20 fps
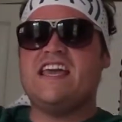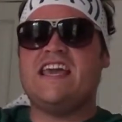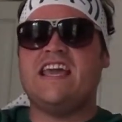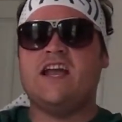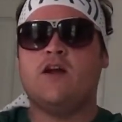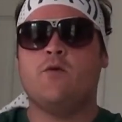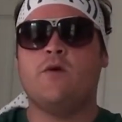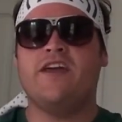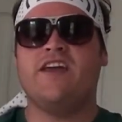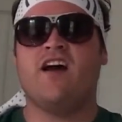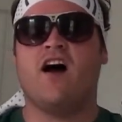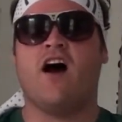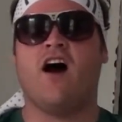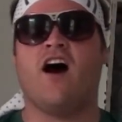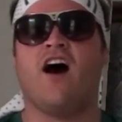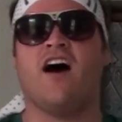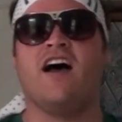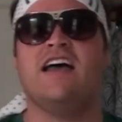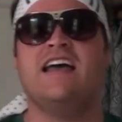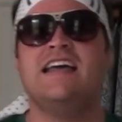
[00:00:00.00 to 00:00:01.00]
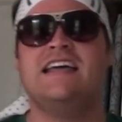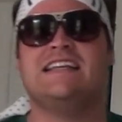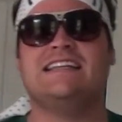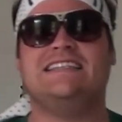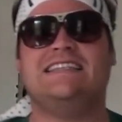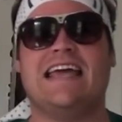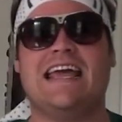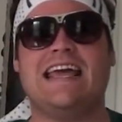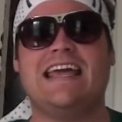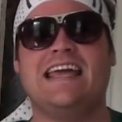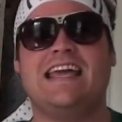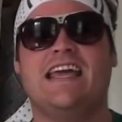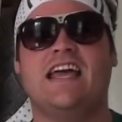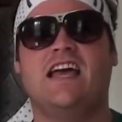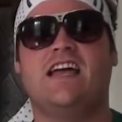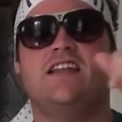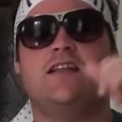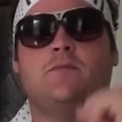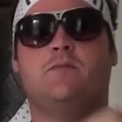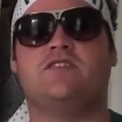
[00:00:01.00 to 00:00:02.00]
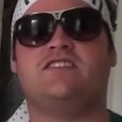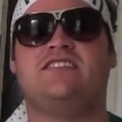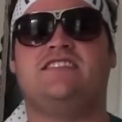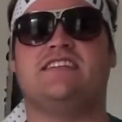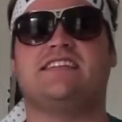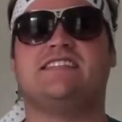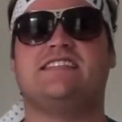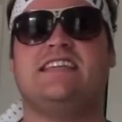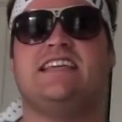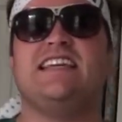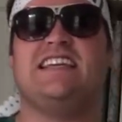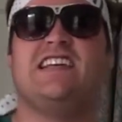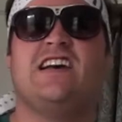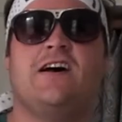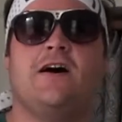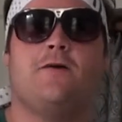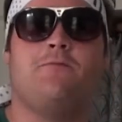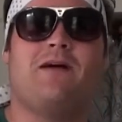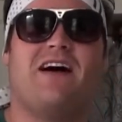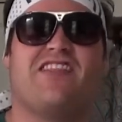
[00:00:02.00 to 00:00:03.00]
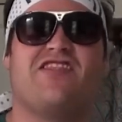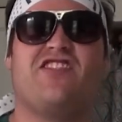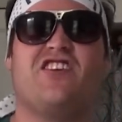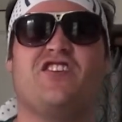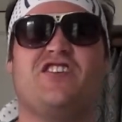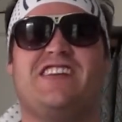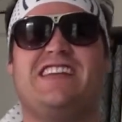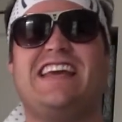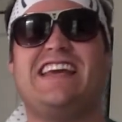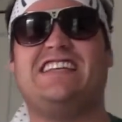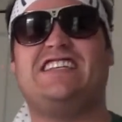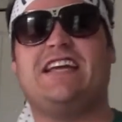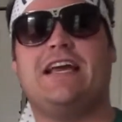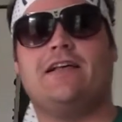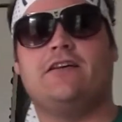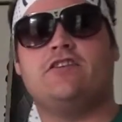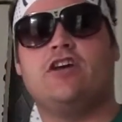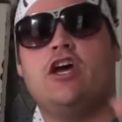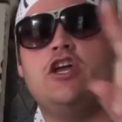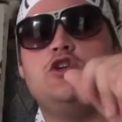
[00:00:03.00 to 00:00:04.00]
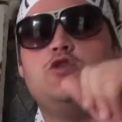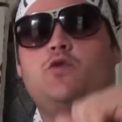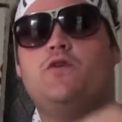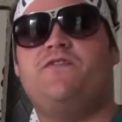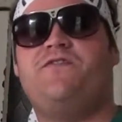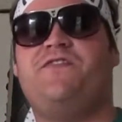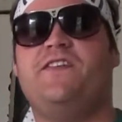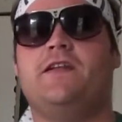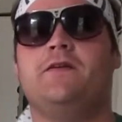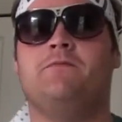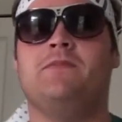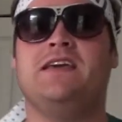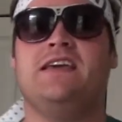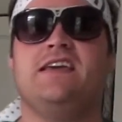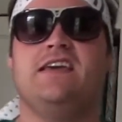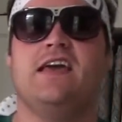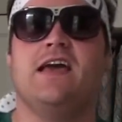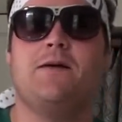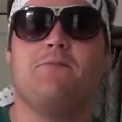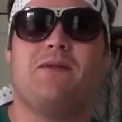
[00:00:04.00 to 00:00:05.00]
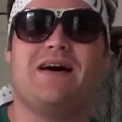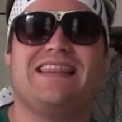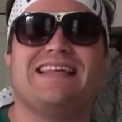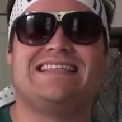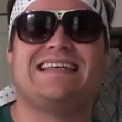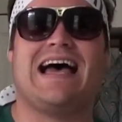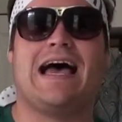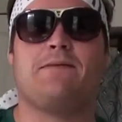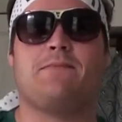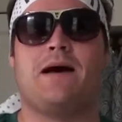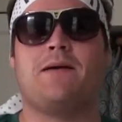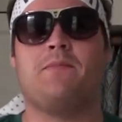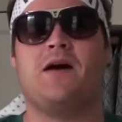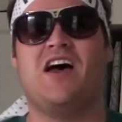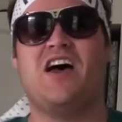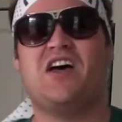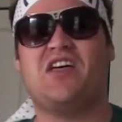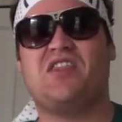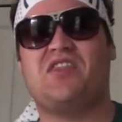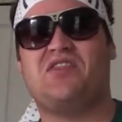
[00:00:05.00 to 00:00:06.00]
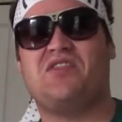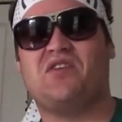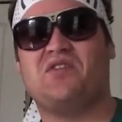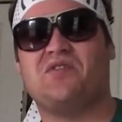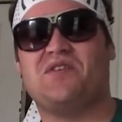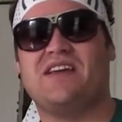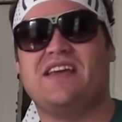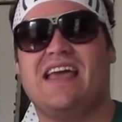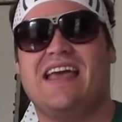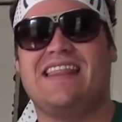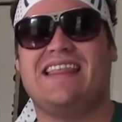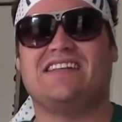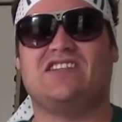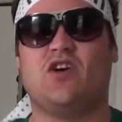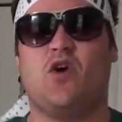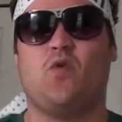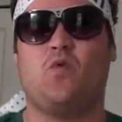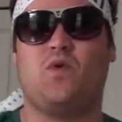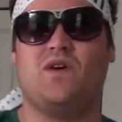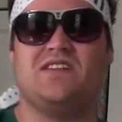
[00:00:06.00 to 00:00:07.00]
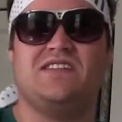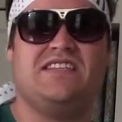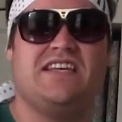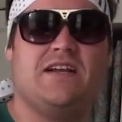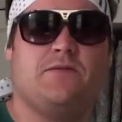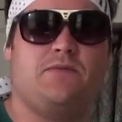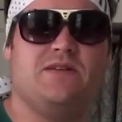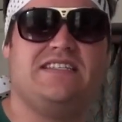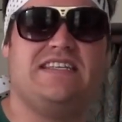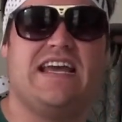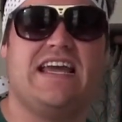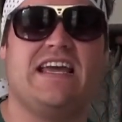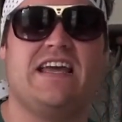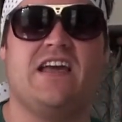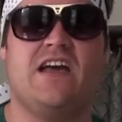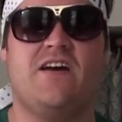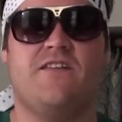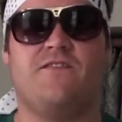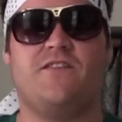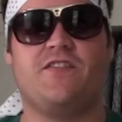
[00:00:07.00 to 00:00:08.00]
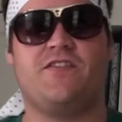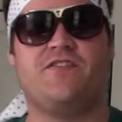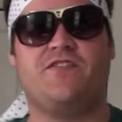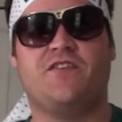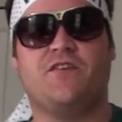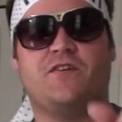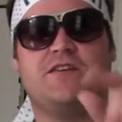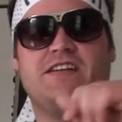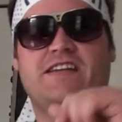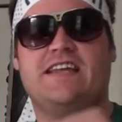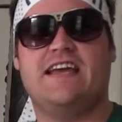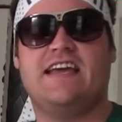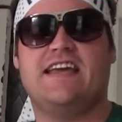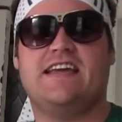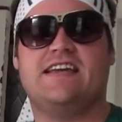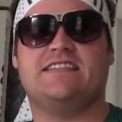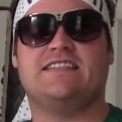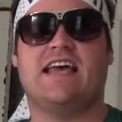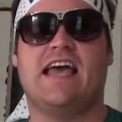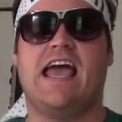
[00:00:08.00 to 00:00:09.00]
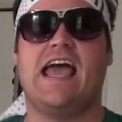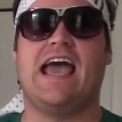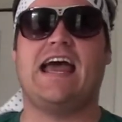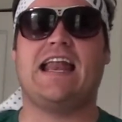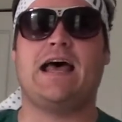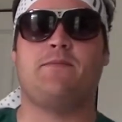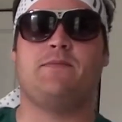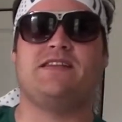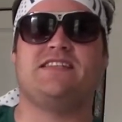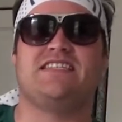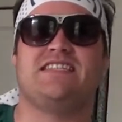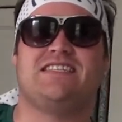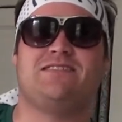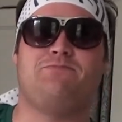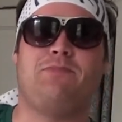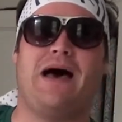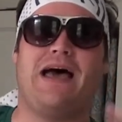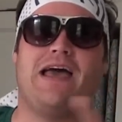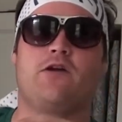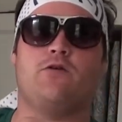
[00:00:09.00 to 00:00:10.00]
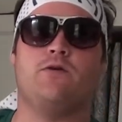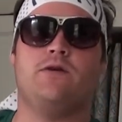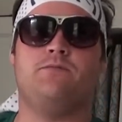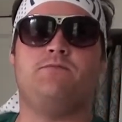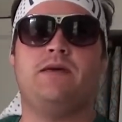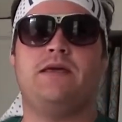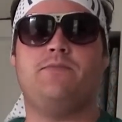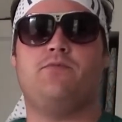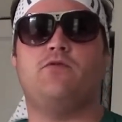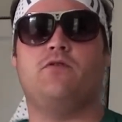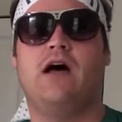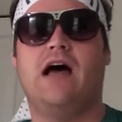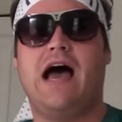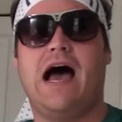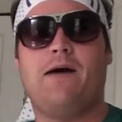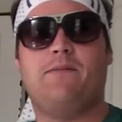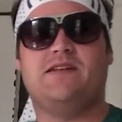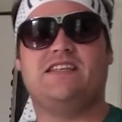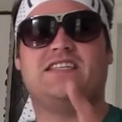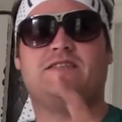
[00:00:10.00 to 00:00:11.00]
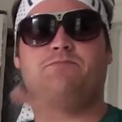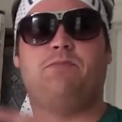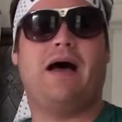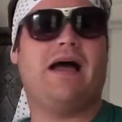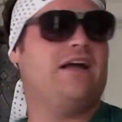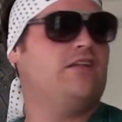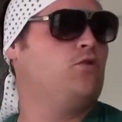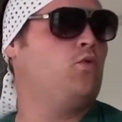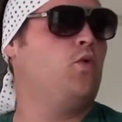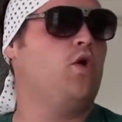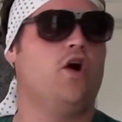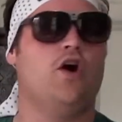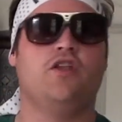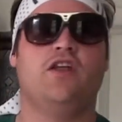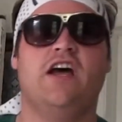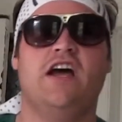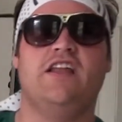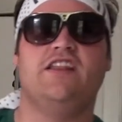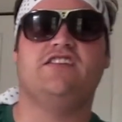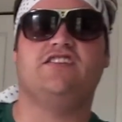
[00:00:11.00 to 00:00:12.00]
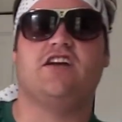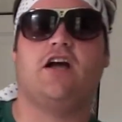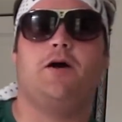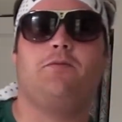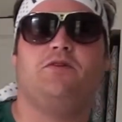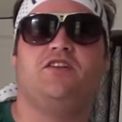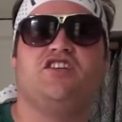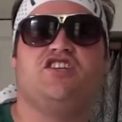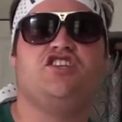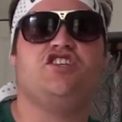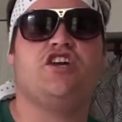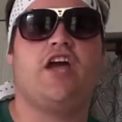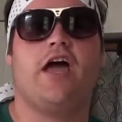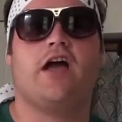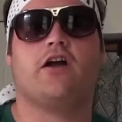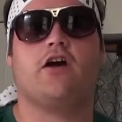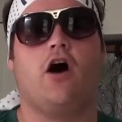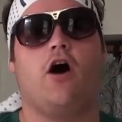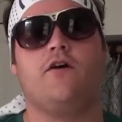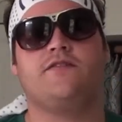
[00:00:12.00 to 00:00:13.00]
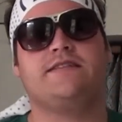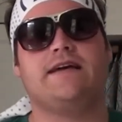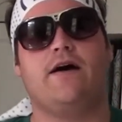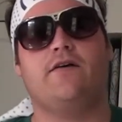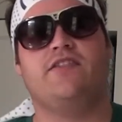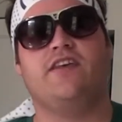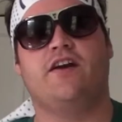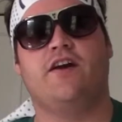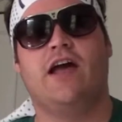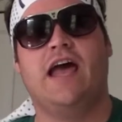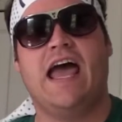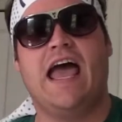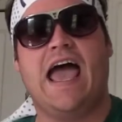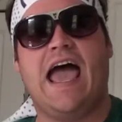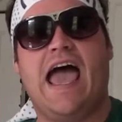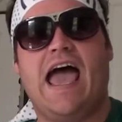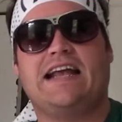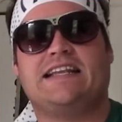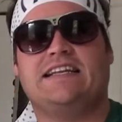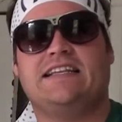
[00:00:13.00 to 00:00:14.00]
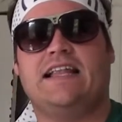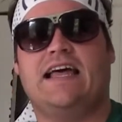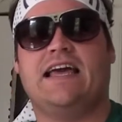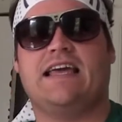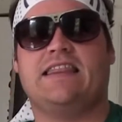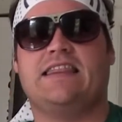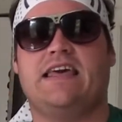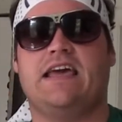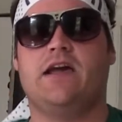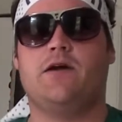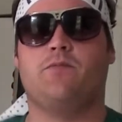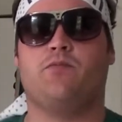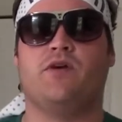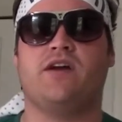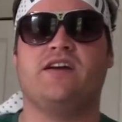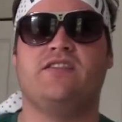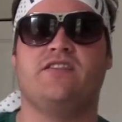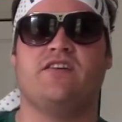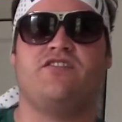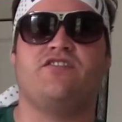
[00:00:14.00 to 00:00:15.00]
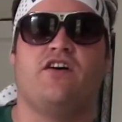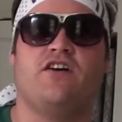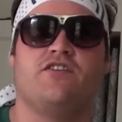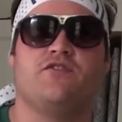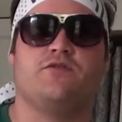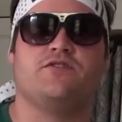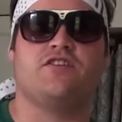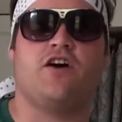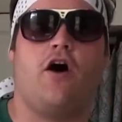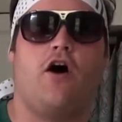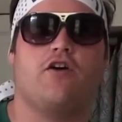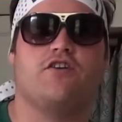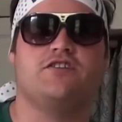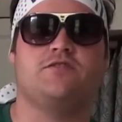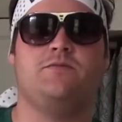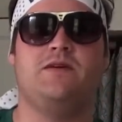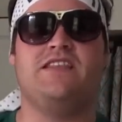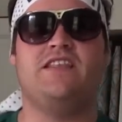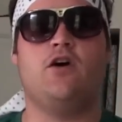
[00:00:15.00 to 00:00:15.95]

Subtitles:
Here we are, day number 16 of my 30-day challenge to a fit of me by the time I'm 30. That's one sit-up a day for 30 days. And I'm inspiring people. I'm inspiring the world. There's a couple of jack-offs out there acting like they're bringing the thunder as hard as me,